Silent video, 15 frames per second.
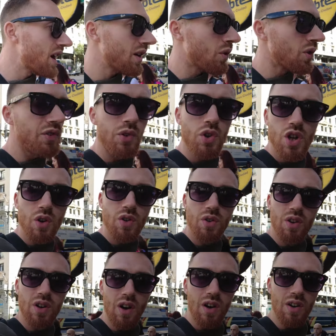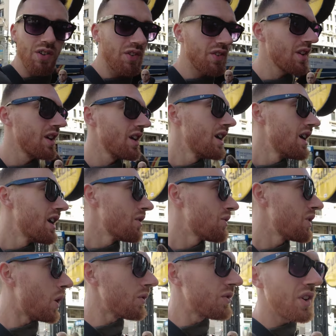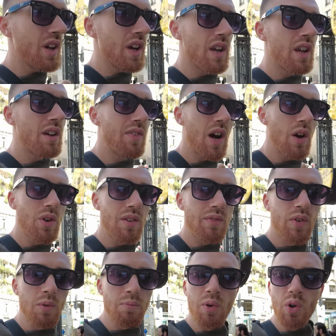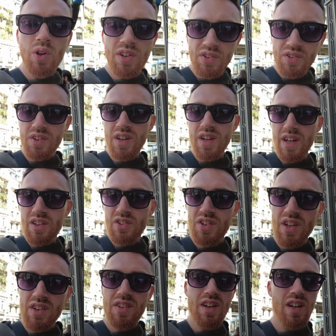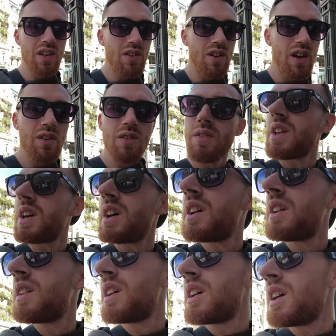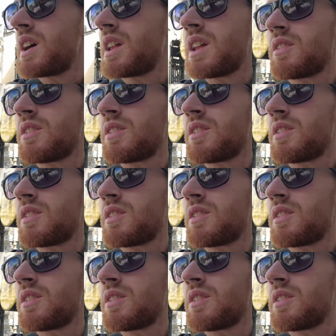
that I want to show you guys, we're obviously here in a very footballistic city, you know. It